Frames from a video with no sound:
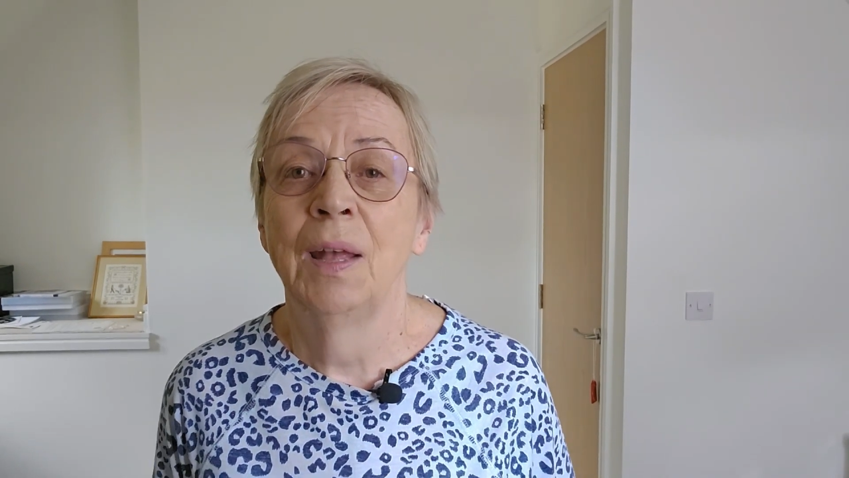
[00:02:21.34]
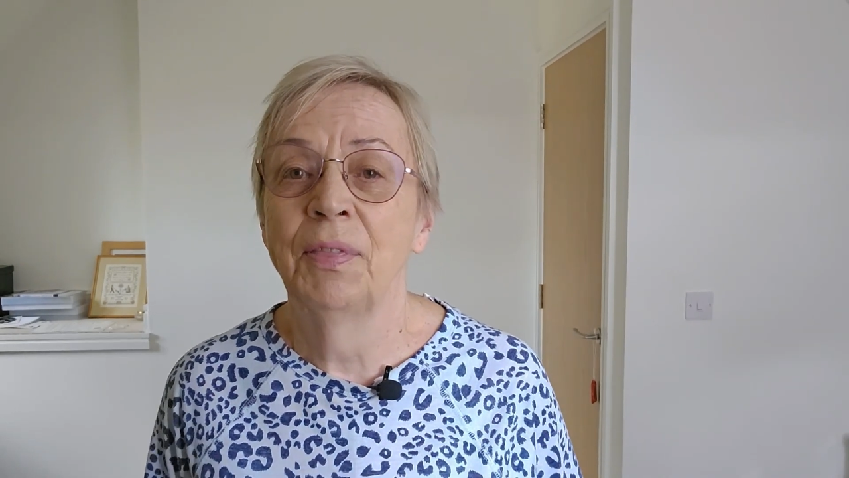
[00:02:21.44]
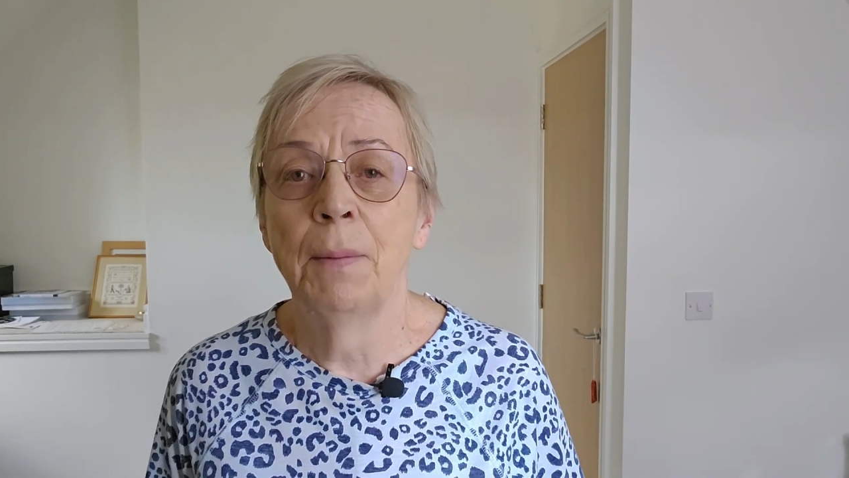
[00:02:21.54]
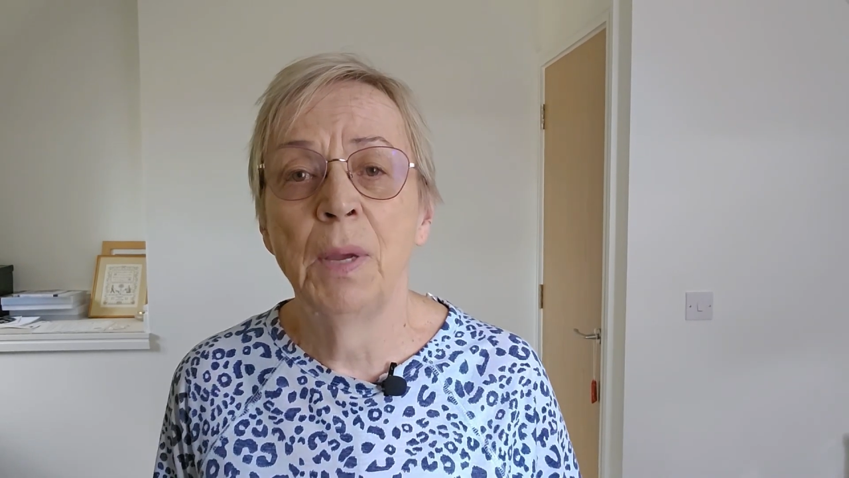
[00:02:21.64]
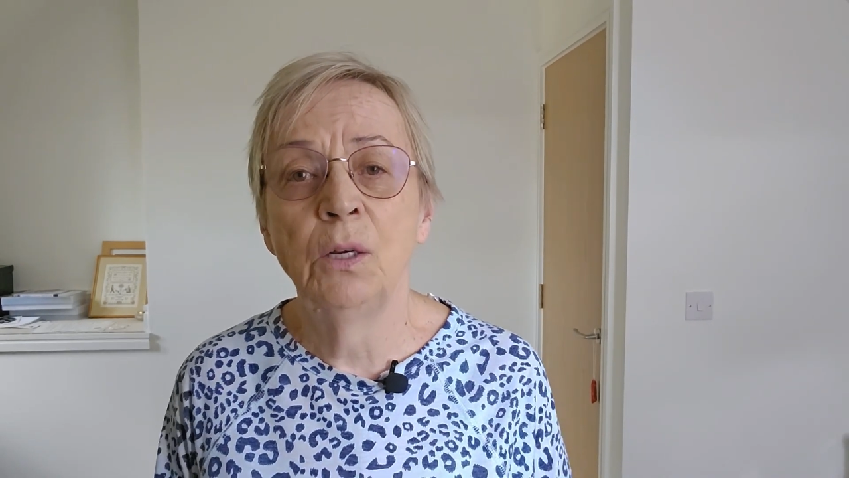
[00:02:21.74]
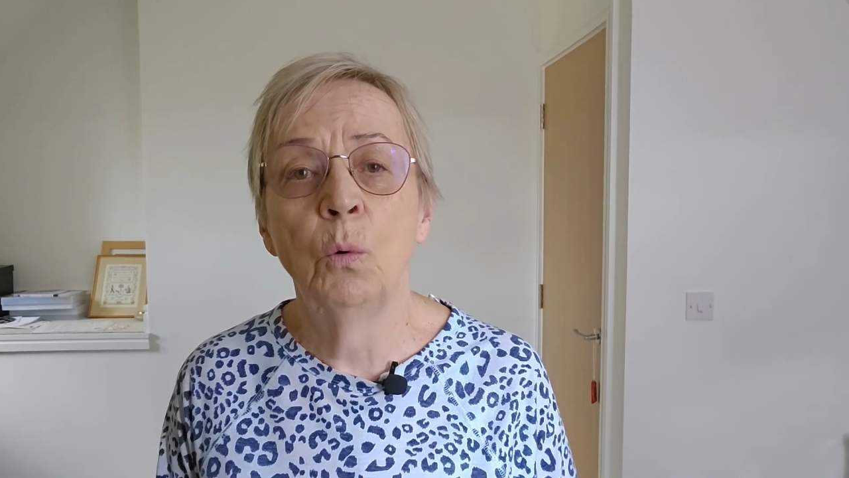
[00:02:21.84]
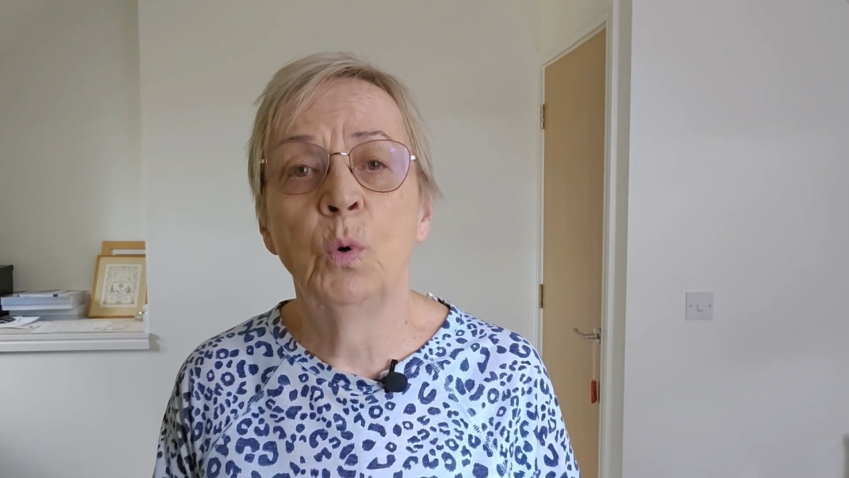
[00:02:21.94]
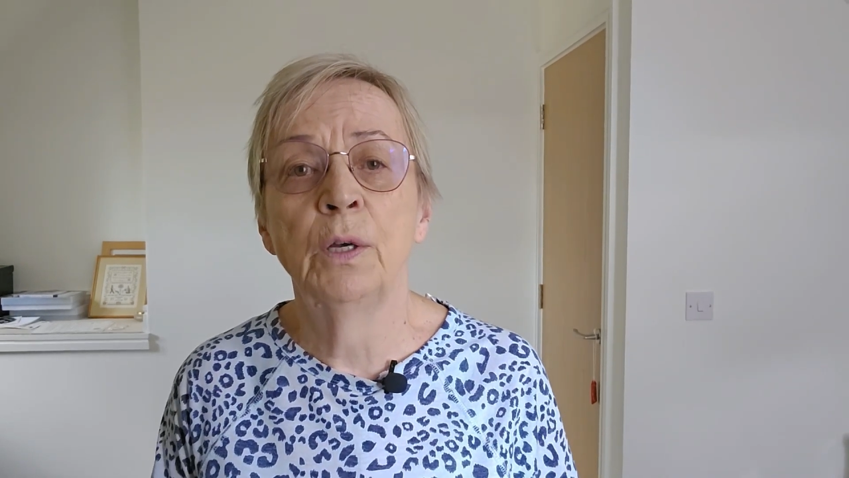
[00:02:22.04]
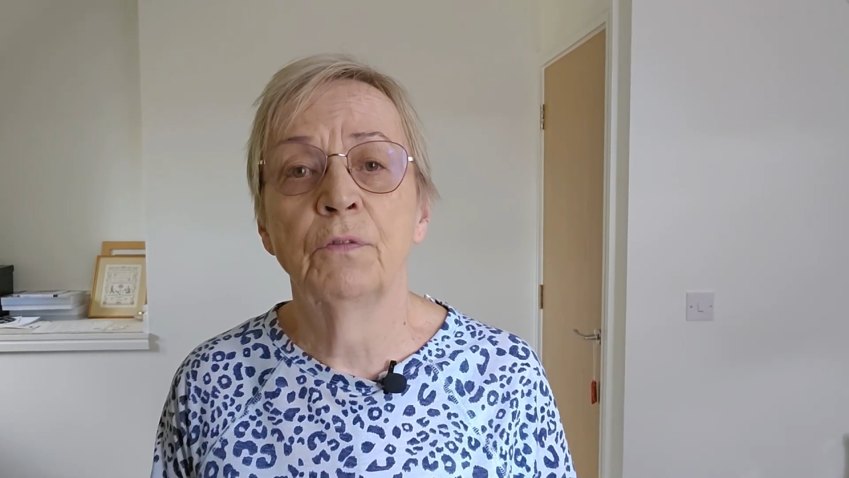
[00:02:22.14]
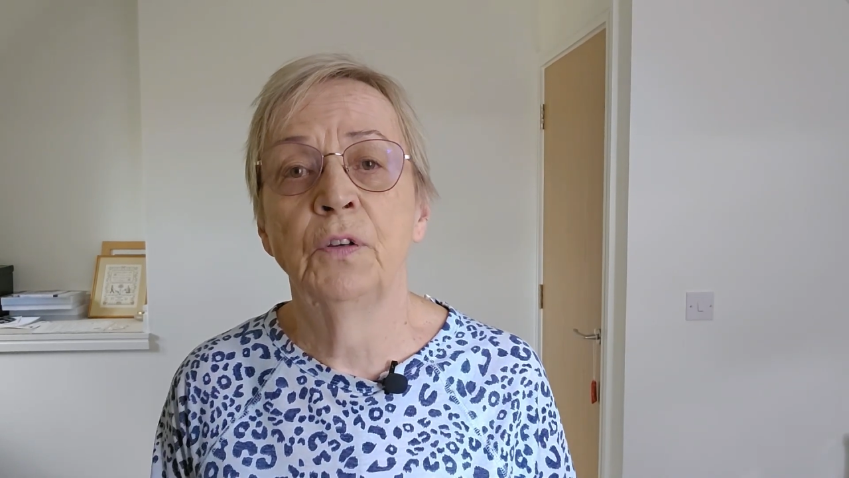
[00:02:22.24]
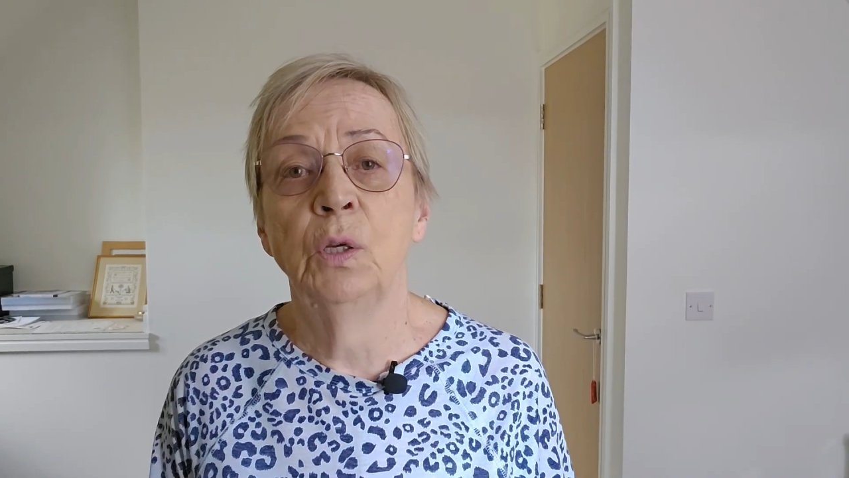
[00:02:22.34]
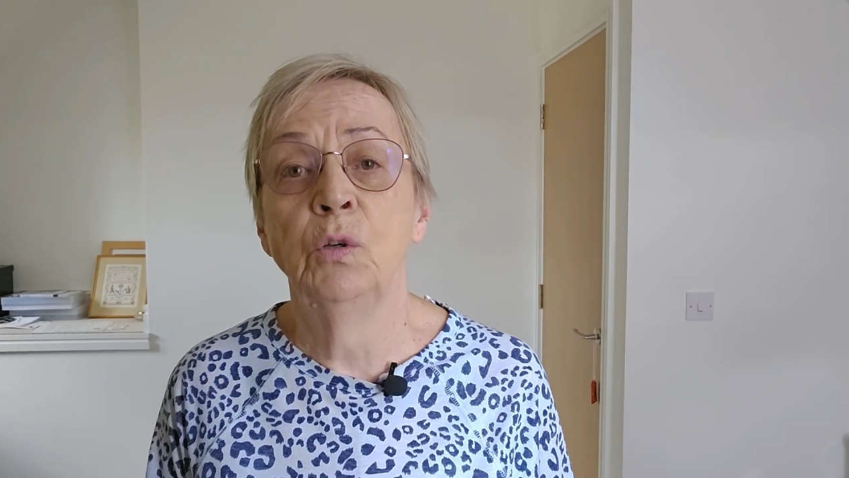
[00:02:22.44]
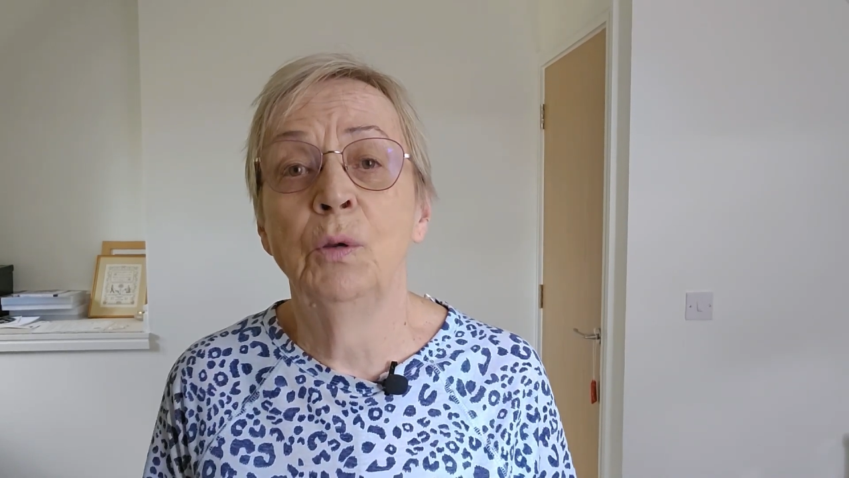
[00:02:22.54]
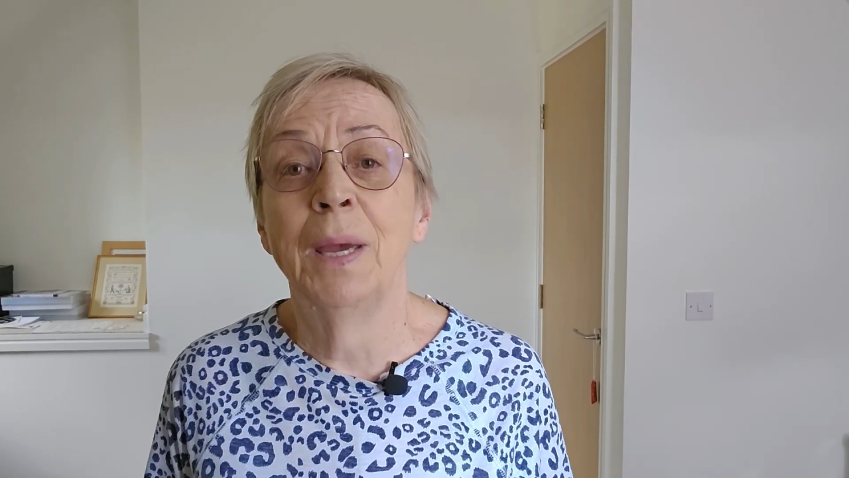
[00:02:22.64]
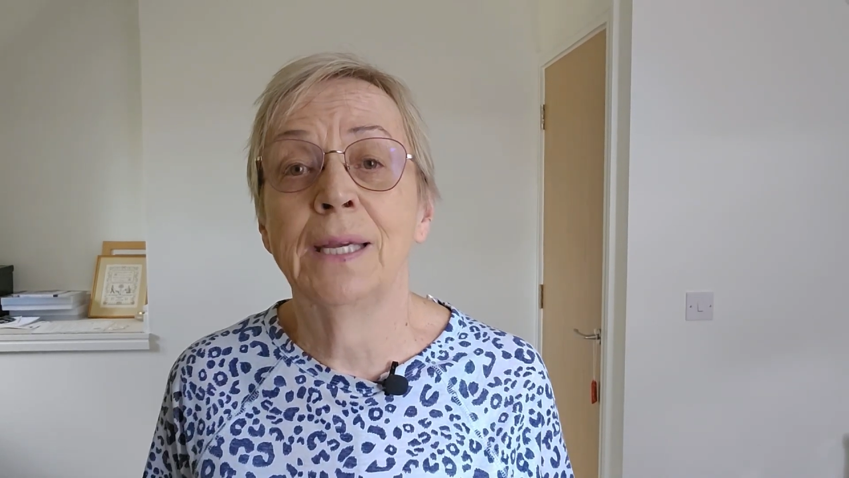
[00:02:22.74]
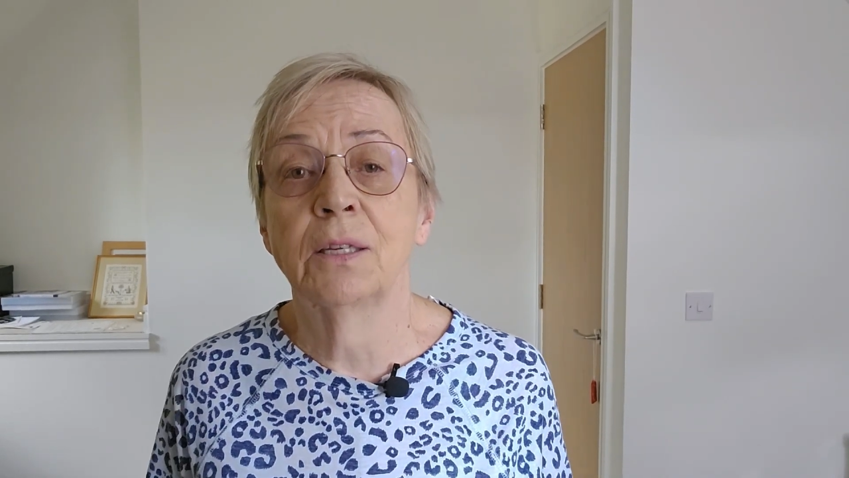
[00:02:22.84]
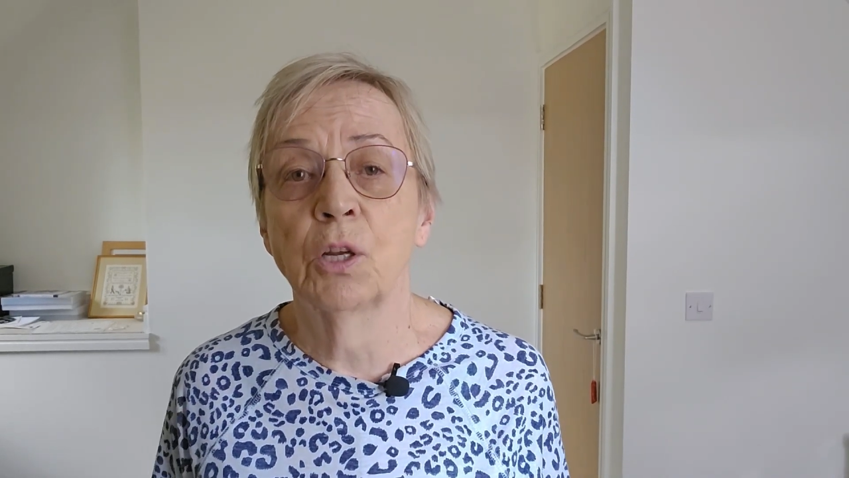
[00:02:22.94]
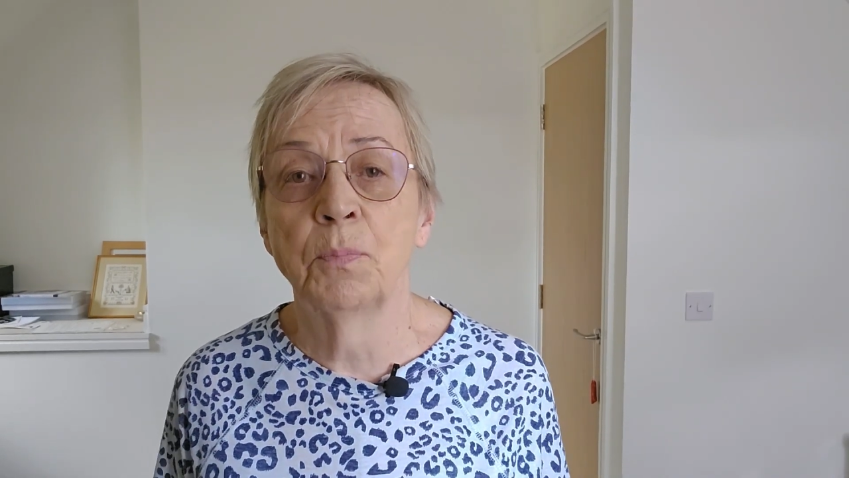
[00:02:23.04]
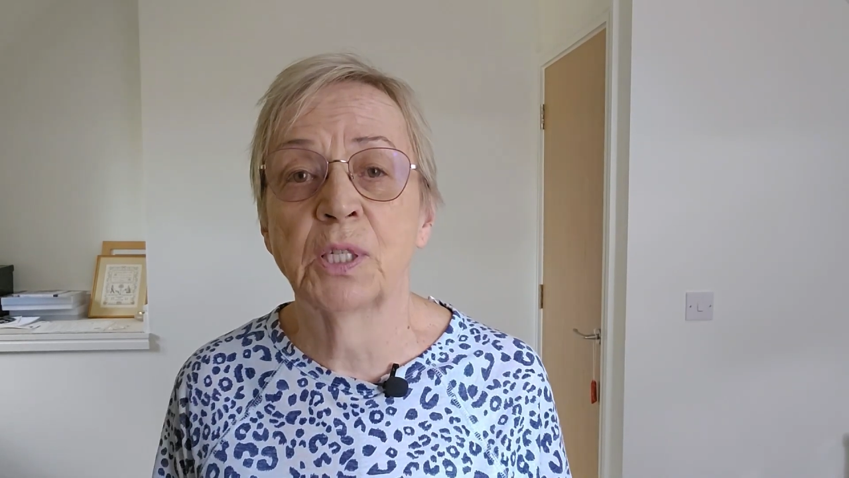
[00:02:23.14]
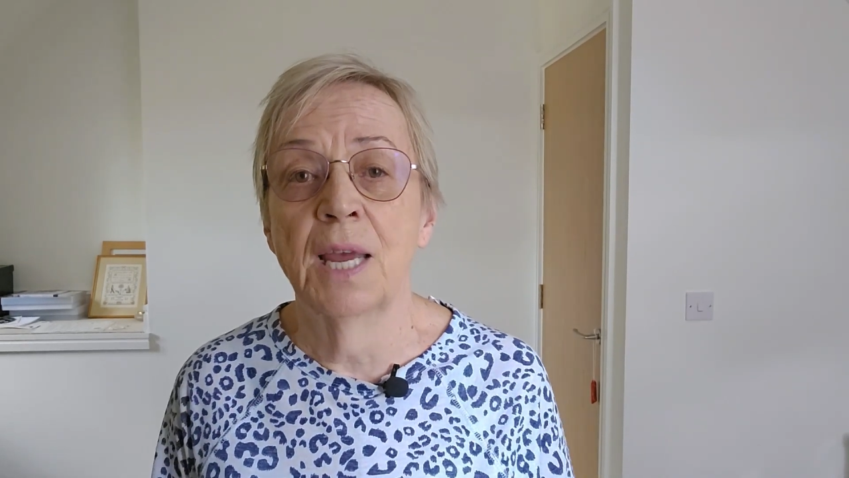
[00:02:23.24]
That may not work for you. You may get
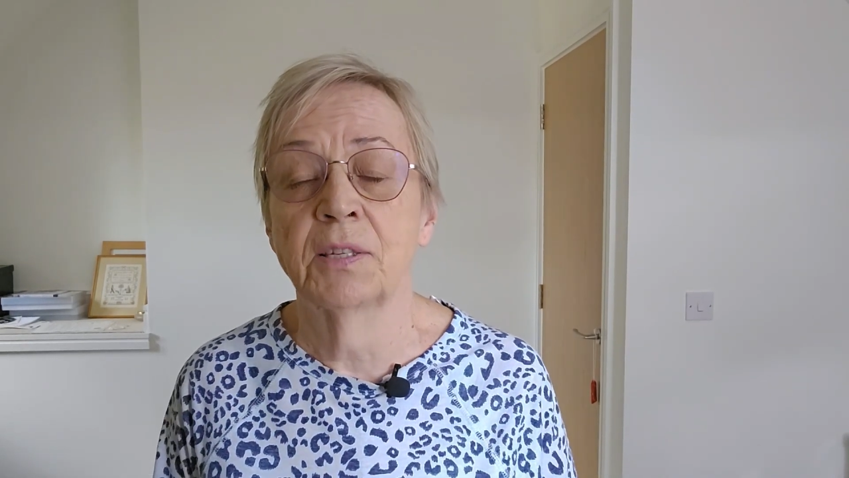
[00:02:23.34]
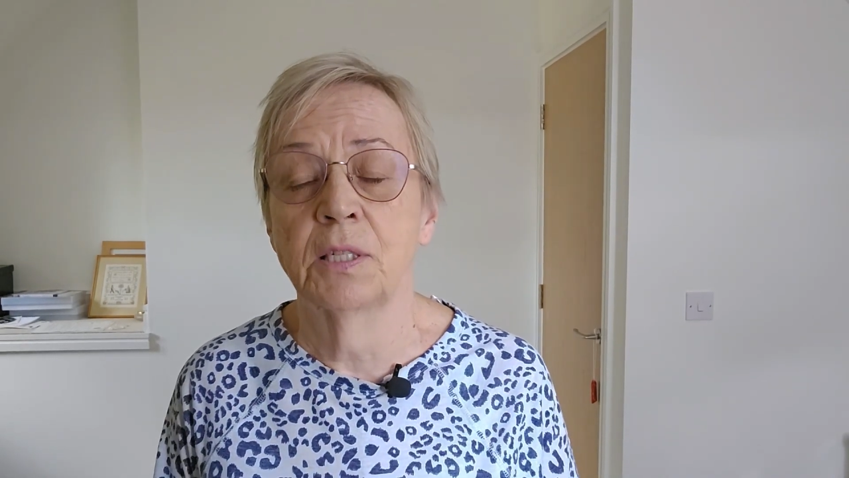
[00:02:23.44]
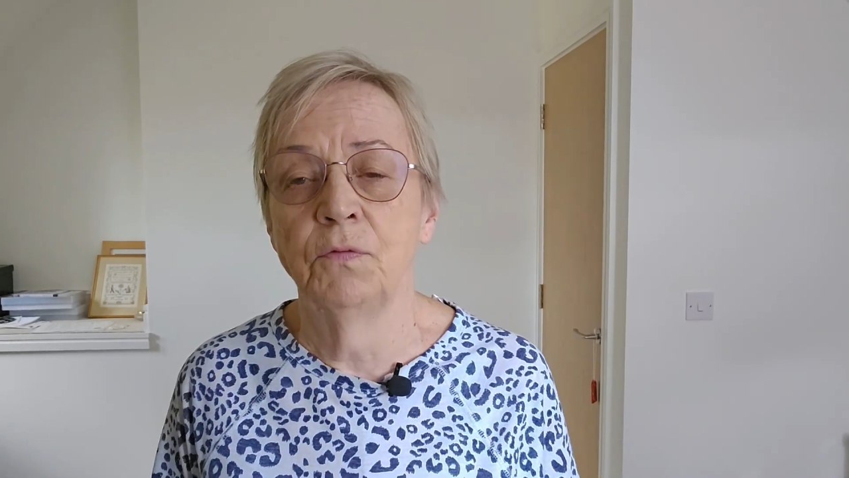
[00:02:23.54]
obsessed